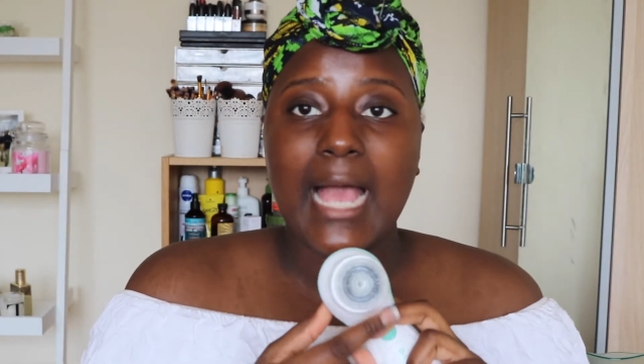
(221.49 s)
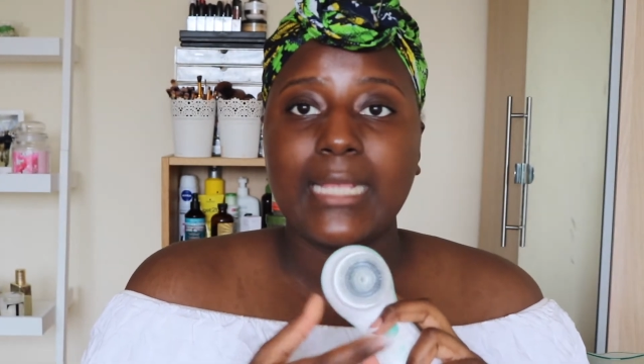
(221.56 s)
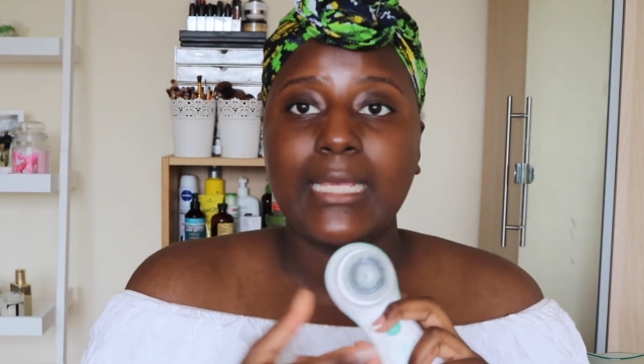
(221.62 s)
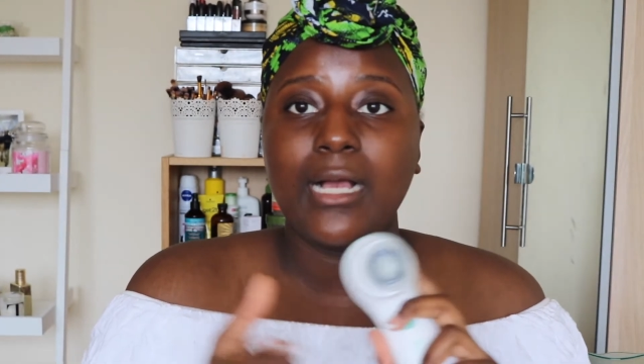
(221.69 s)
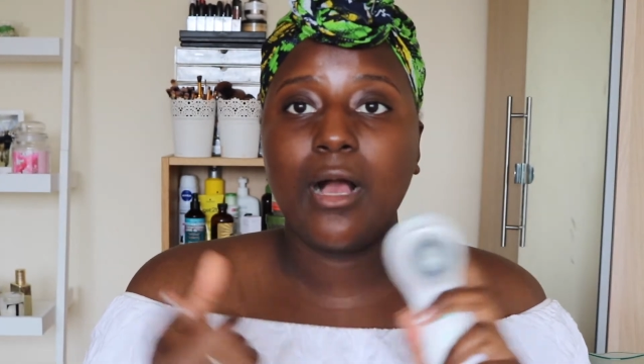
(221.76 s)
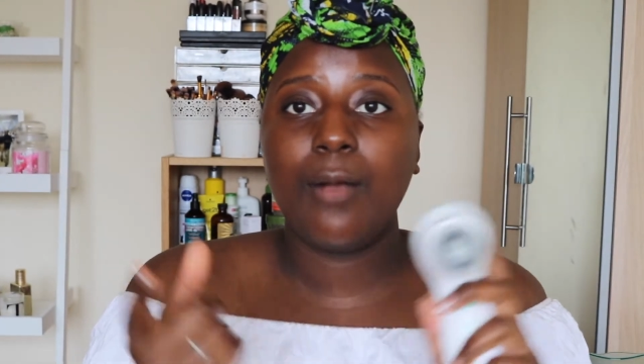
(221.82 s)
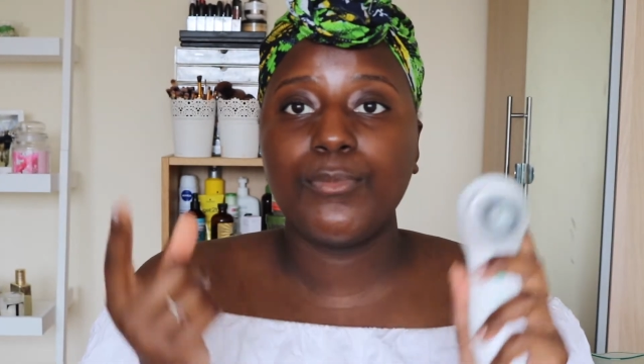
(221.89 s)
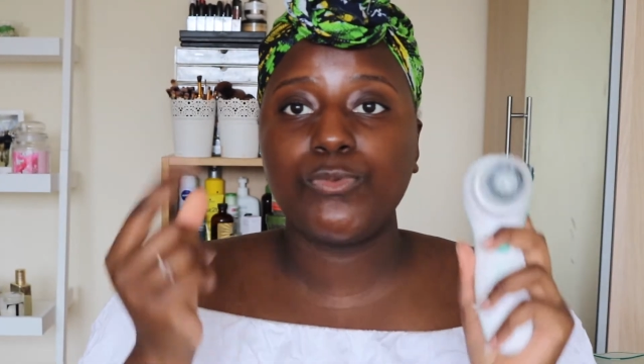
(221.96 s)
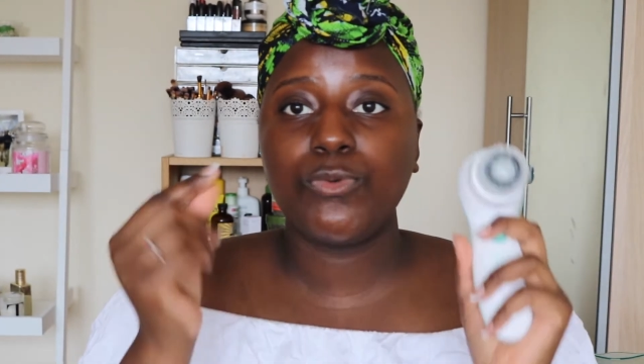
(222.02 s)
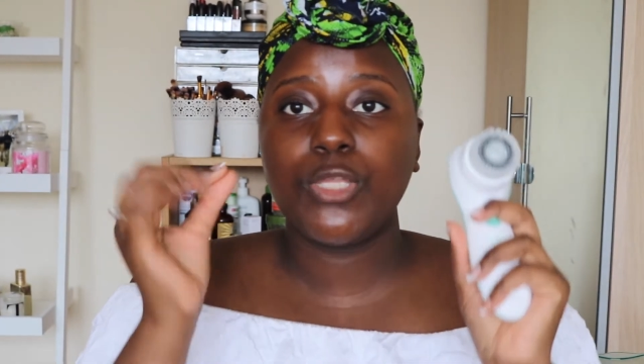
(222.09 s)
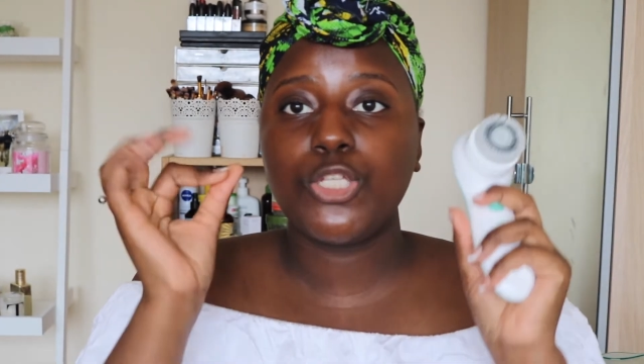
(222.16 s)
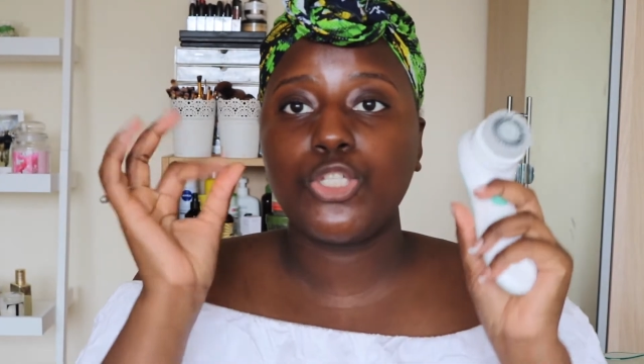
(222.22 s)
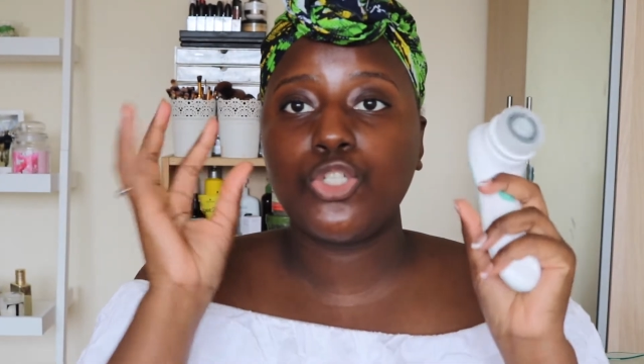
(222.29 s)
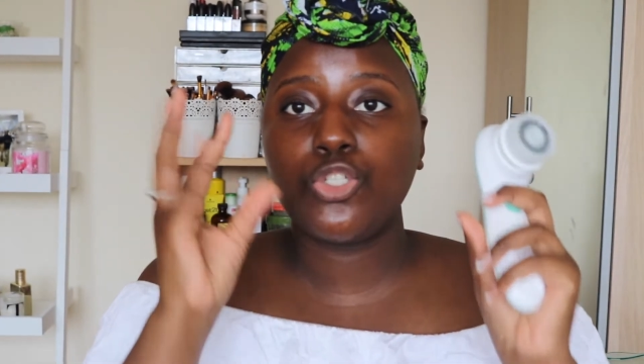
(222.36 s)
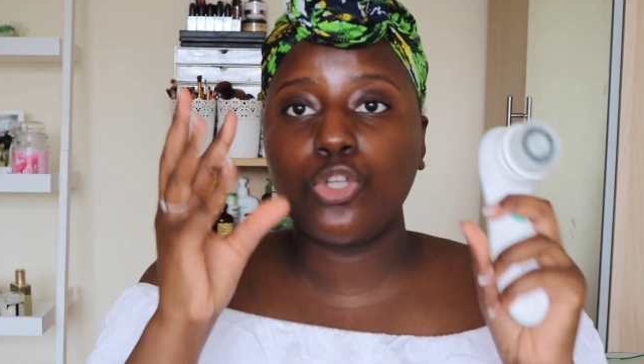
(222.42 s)
and it comes
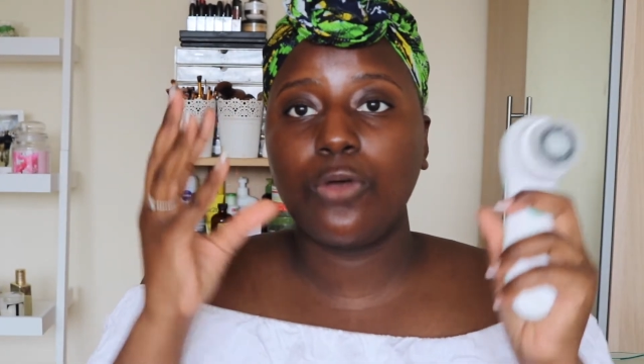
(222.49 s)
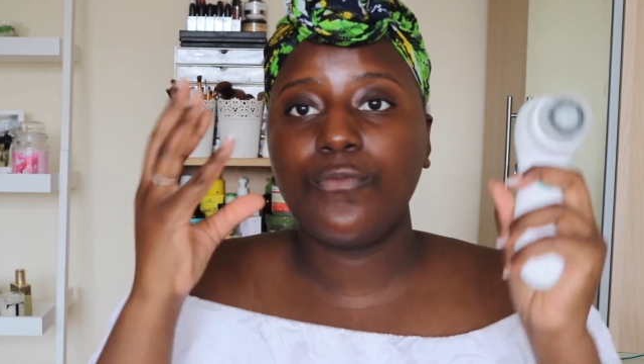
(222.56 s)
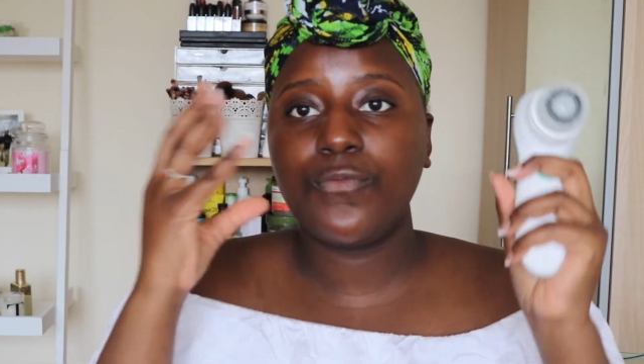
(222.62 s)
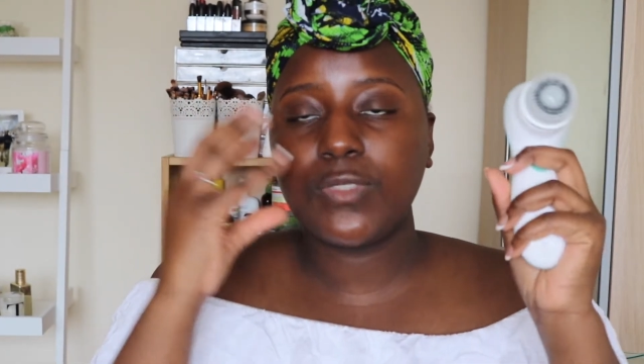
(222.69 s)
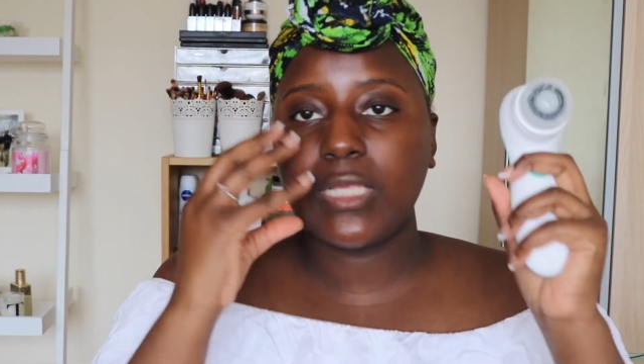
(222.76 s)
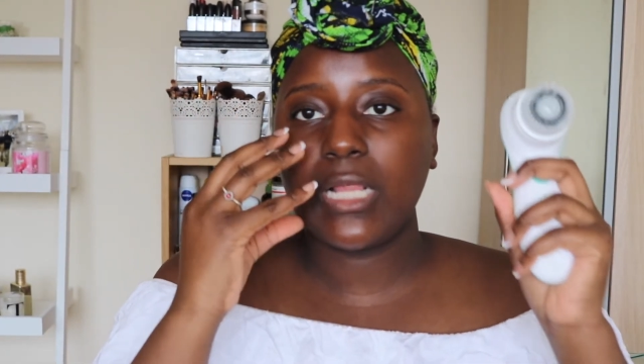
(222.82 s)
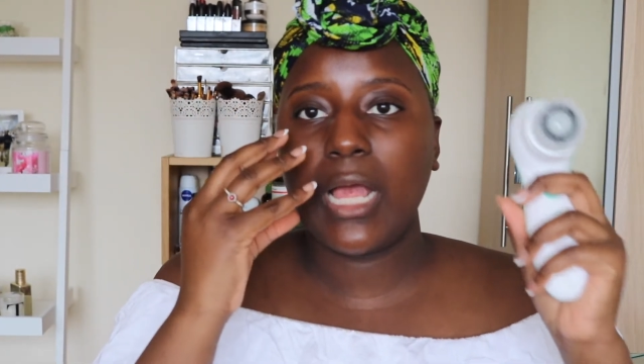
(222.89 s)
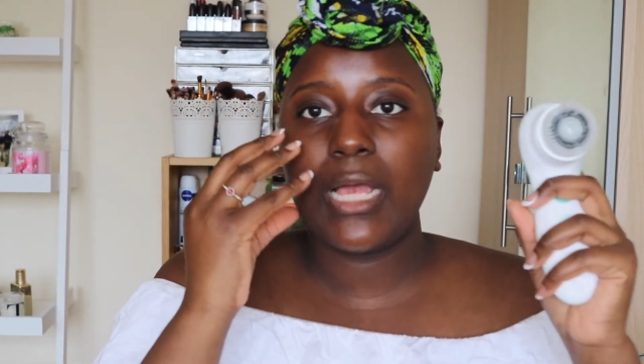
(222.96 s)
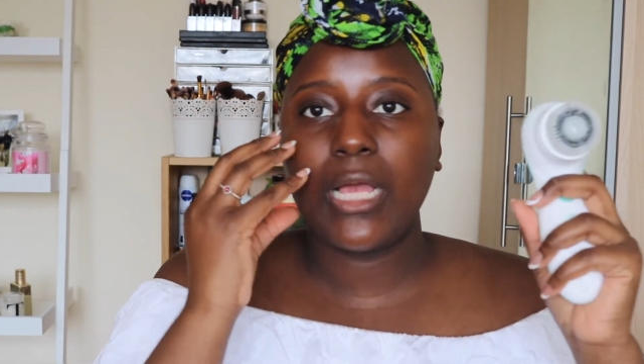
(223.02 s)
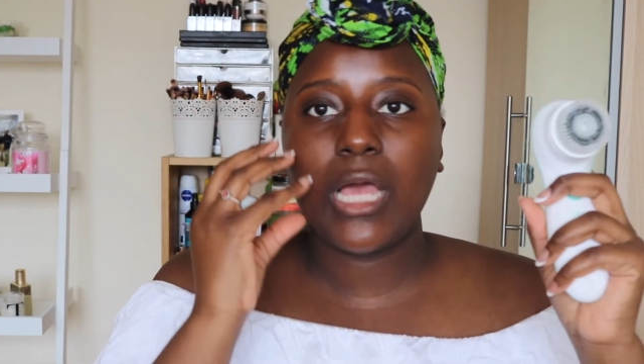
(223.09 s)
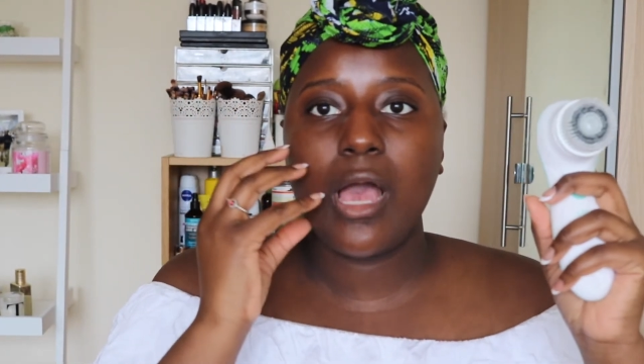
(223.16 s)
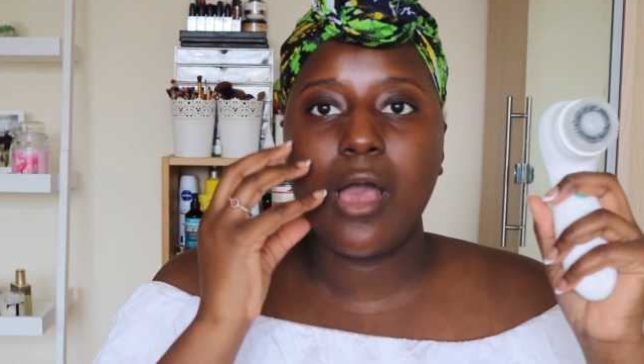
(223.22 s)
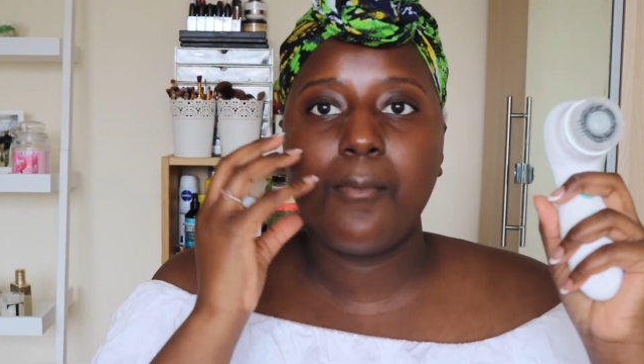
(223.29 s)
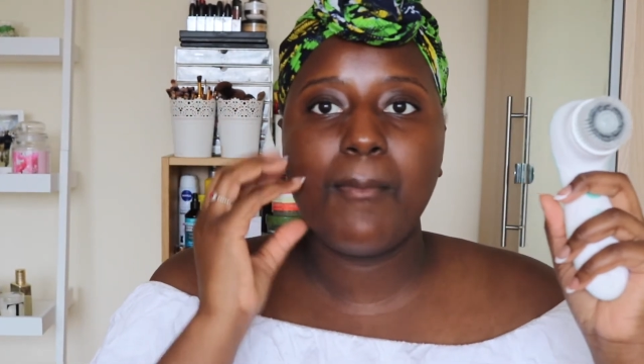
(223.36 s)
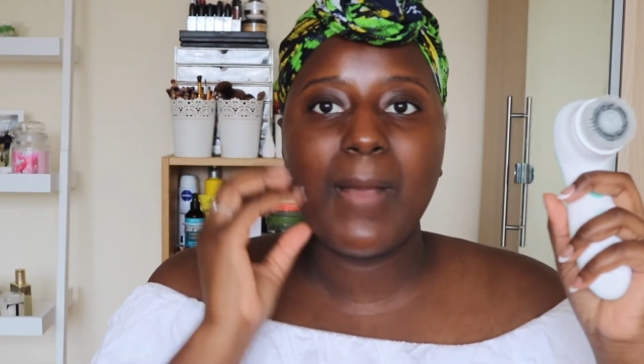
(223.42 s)
with a soft
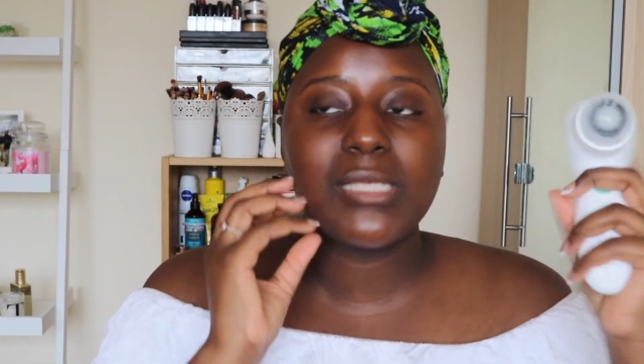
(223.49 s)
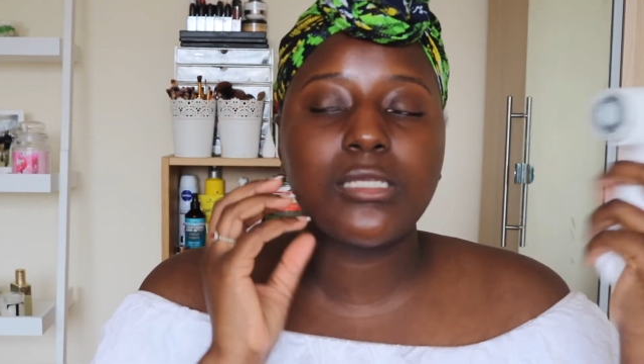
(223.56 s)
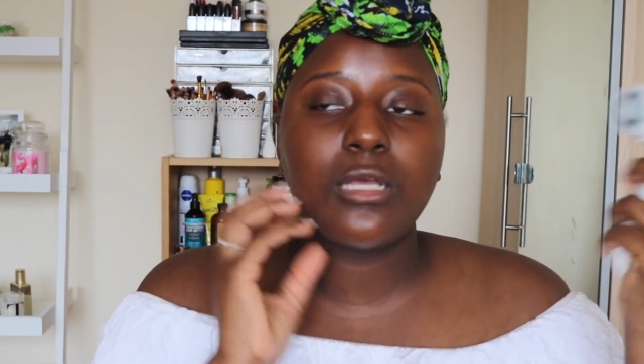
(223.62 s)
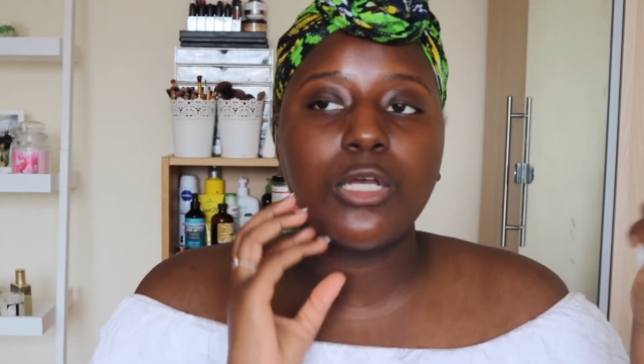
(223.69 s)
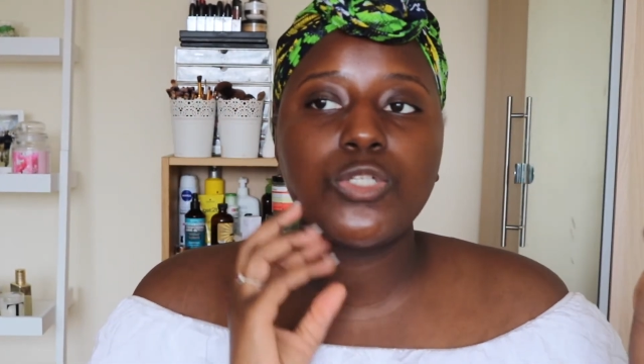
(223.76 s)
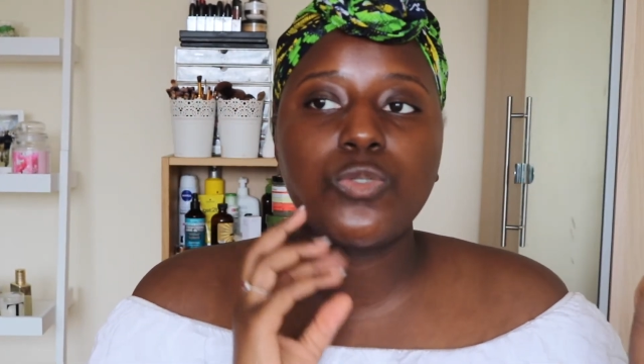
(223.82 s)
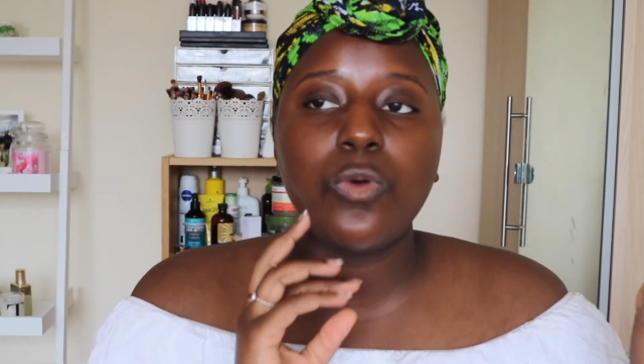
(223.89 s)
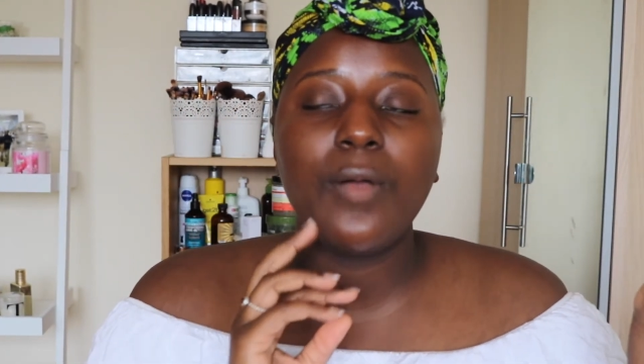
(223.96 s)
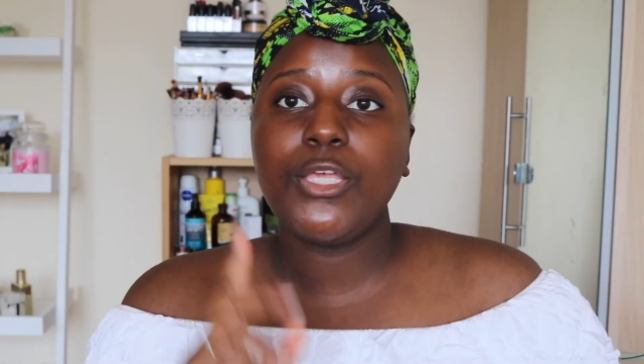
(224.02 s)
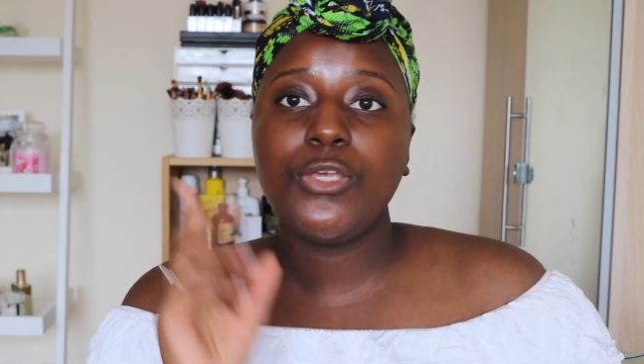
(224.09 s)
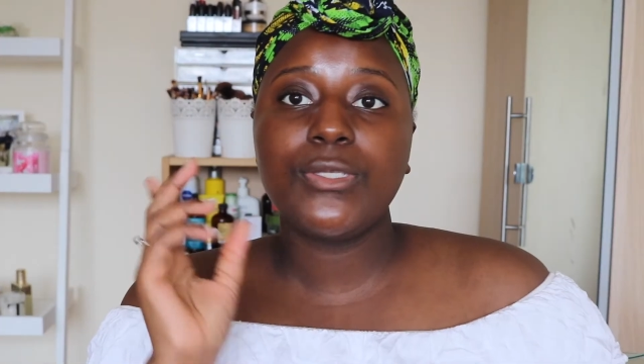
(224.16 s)
like massage one.